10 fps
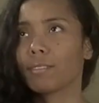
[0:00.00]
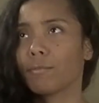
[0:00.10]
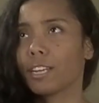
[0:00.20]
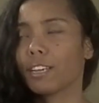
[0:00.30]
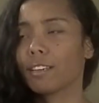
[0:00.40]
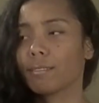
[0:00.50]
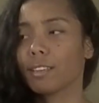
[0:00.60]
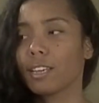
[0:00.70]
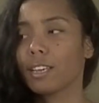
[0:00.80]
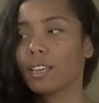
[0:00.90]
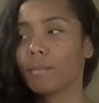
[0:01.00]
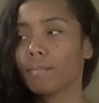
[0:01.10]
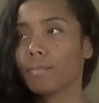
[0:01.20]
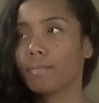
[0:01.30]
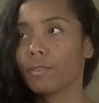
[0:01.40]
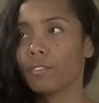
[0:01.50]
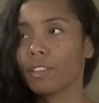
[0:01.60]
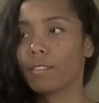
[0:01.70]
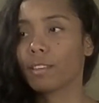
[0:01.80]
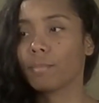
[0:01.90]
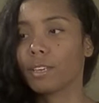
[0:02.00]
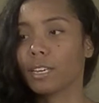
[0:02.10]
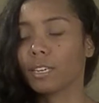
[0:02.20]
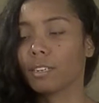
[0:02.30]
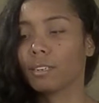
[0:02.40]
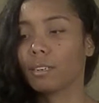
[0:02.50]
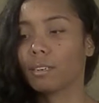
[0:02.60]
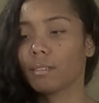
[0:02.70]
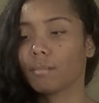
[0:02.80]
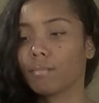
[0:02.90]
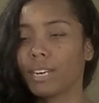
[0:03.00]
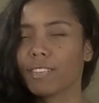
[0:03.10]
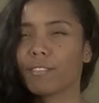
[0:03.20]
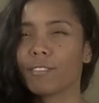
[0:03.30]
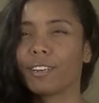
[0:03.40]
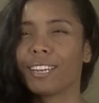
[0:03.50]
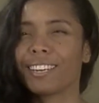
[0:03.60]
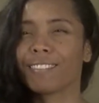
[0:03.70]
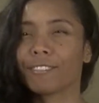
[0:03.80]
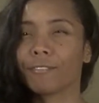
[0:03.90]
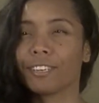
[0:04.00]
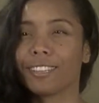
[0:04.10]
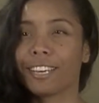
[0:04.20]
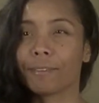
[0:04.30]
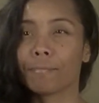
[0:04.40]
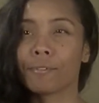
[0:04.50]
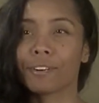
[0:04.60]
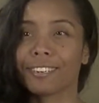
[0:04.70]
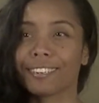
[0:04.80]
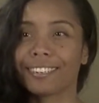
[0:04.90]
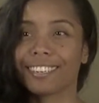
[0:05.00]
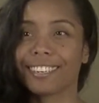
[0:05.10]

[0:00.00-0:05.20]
When I present something, my storyline isn't really that important.